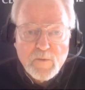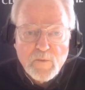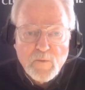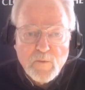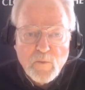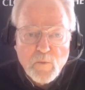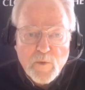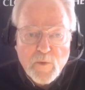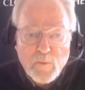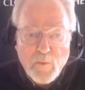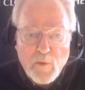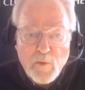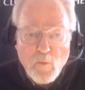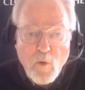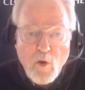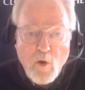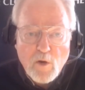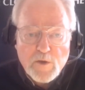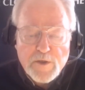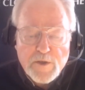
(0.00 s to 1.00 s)
when we
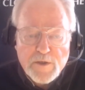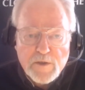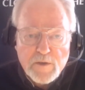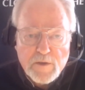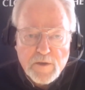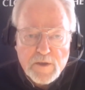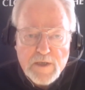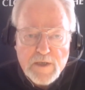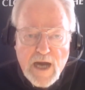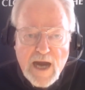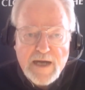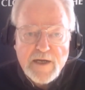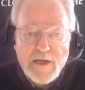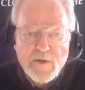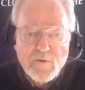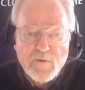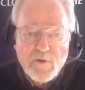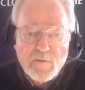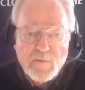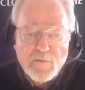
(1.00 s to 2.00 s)
walked into the
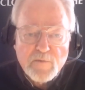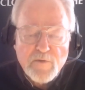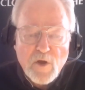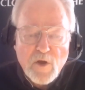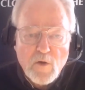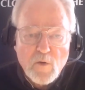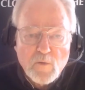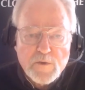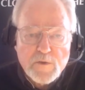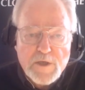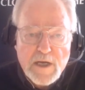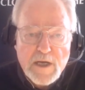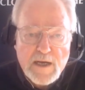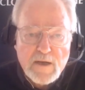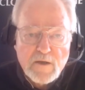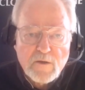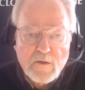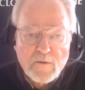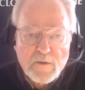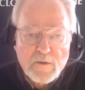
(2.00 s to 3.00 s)
dining room of the
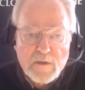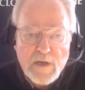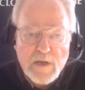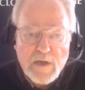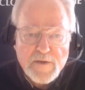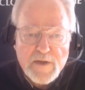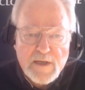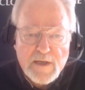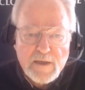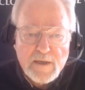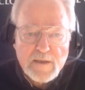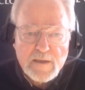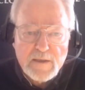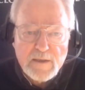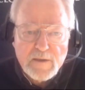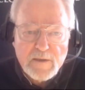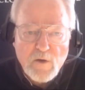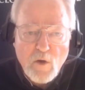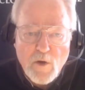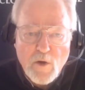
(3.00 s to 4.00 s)
hotel, I think
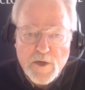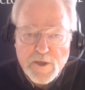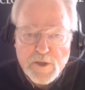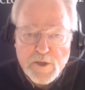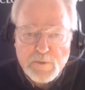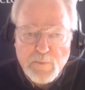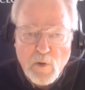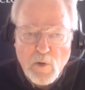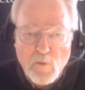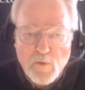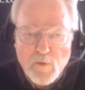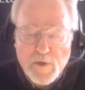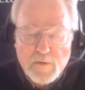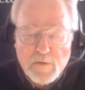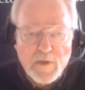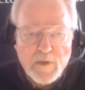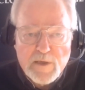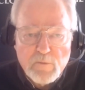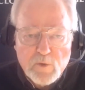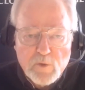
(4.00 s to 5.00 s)
he'd already spoken,
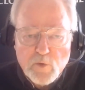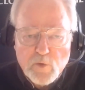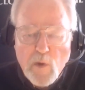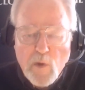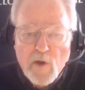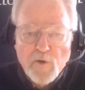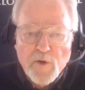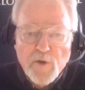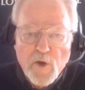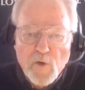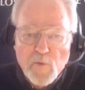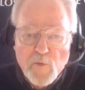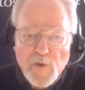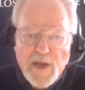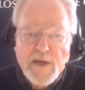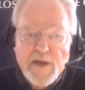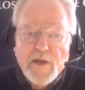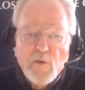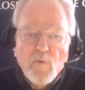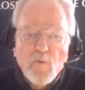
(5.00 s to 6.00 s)
but he was well known
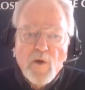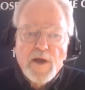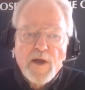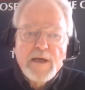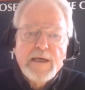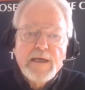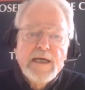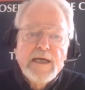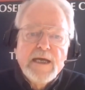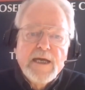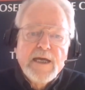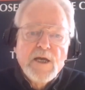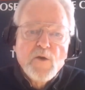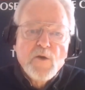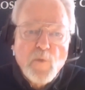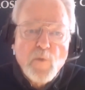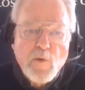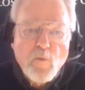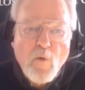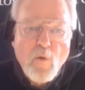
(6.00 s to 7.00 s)
anyway.
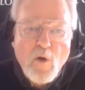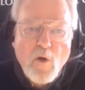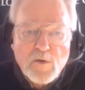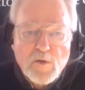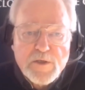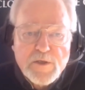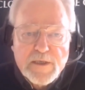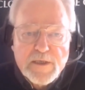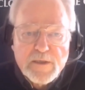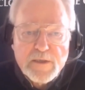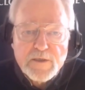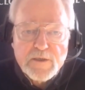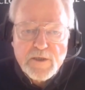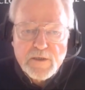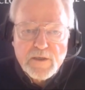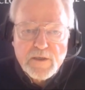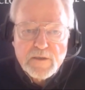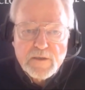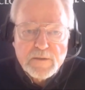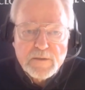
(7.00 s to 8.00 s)
We walked
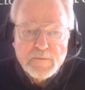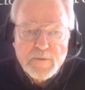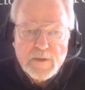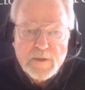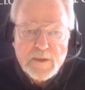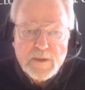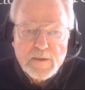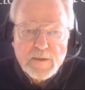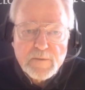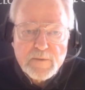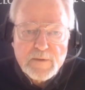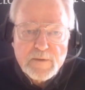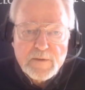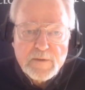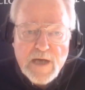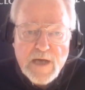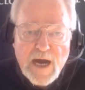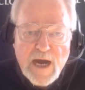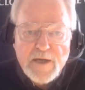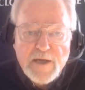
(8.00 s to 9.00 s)
into the
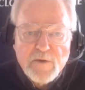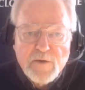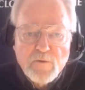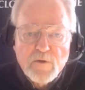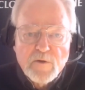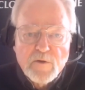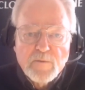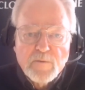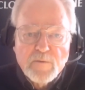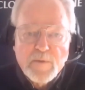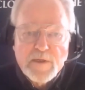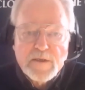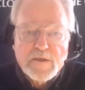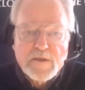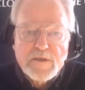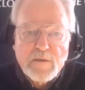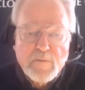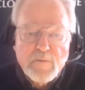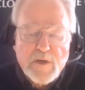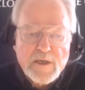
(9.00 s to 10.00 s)
dining room and
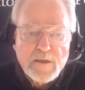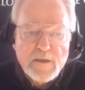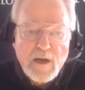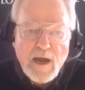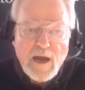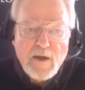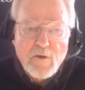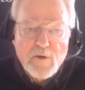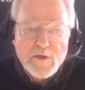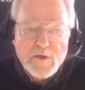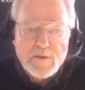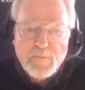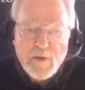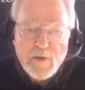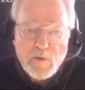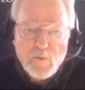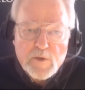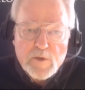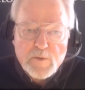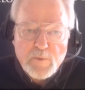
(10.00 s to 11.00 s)
I heard
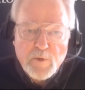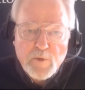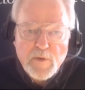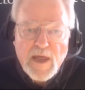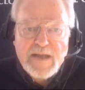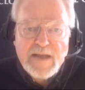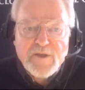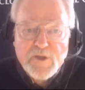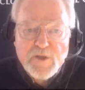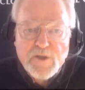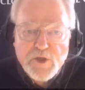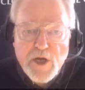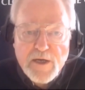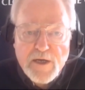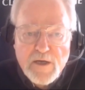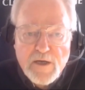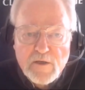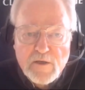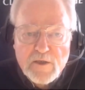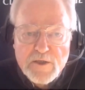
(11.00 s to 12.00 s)
somebody whisper, "That's J.
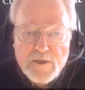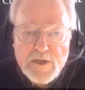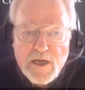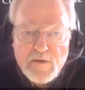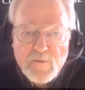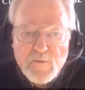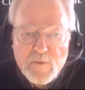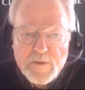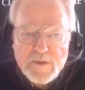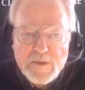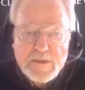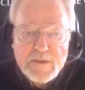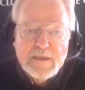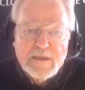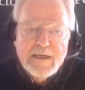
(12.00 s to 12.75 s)
Douglas Edwards."